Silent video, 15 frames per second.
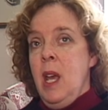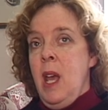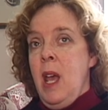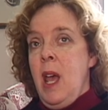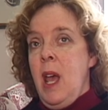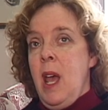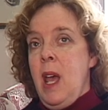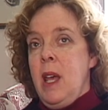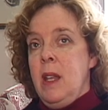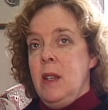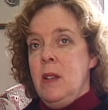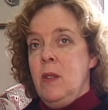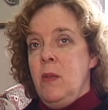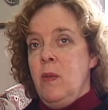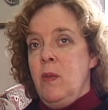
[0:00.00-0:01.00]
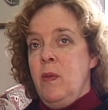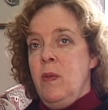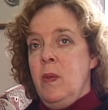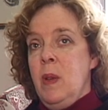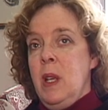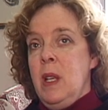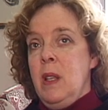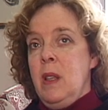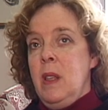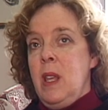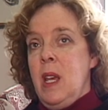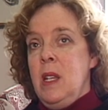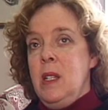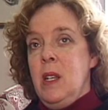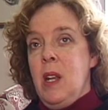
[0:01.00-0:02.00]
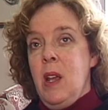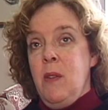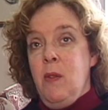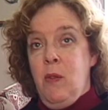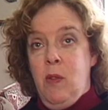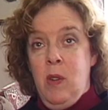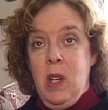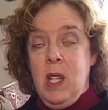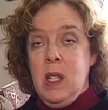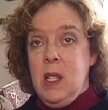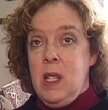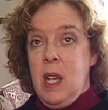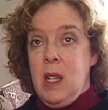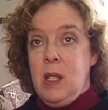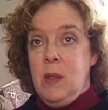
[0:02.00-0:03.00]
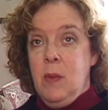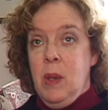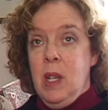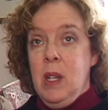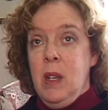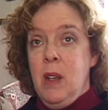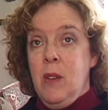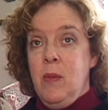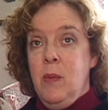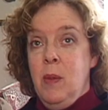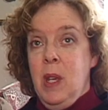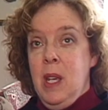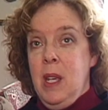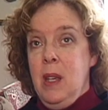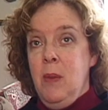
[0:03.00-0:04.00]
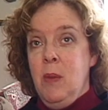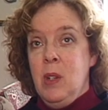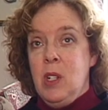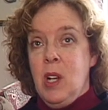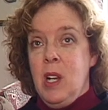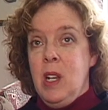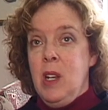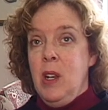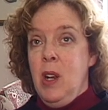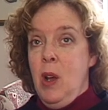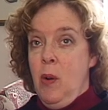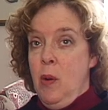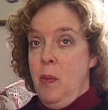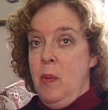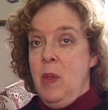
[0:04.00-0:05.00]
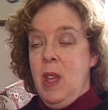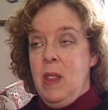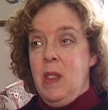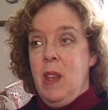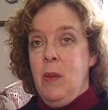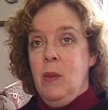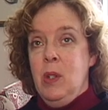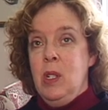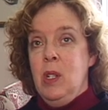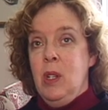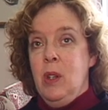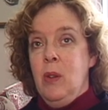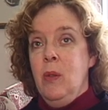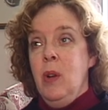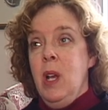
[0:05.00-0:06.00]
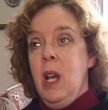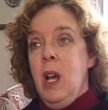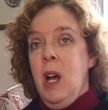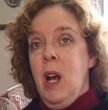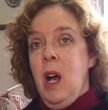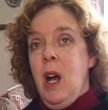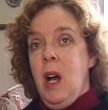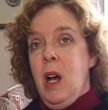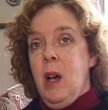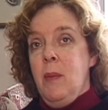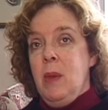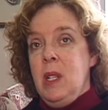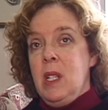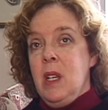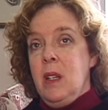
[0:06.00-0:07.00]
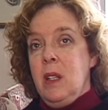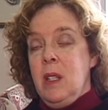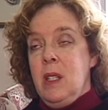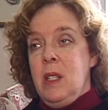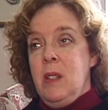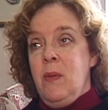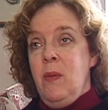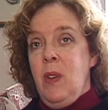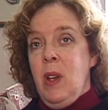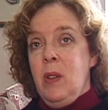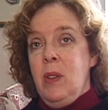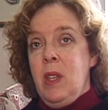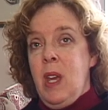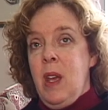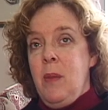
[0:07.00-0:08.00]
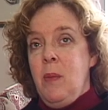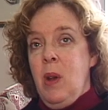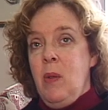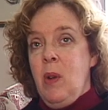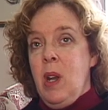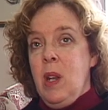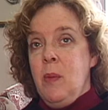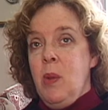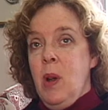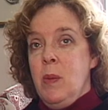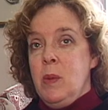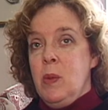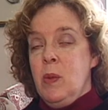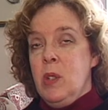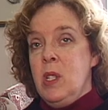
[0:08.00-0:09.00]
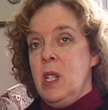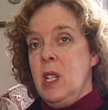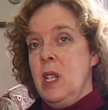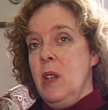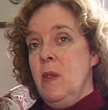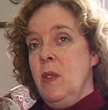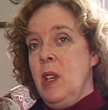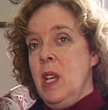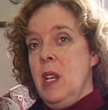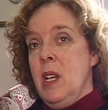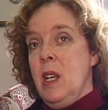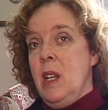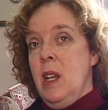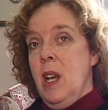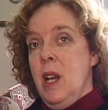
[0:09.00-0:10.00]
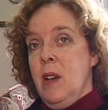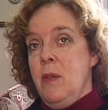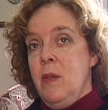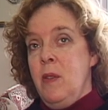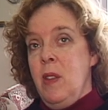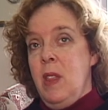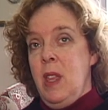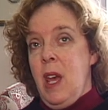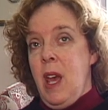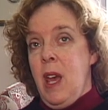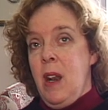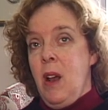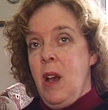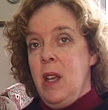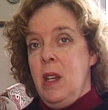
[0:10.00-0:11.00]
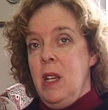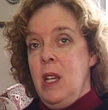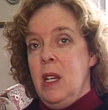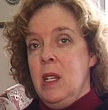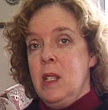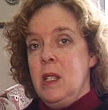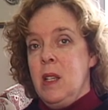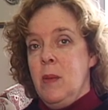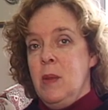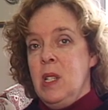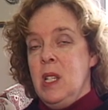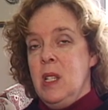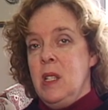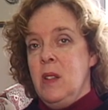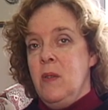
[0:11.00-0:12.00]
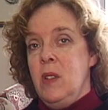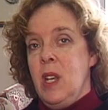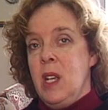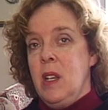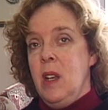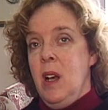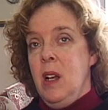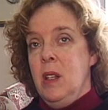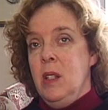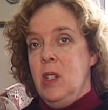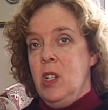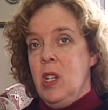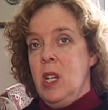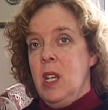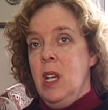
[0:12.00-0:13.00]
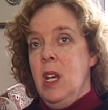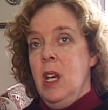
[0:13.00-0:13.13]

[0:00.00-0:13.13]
and they did a free assessment of me, which I didn't know that they would do. And felt that my writing problems were significant enough that I needed some assistive technology.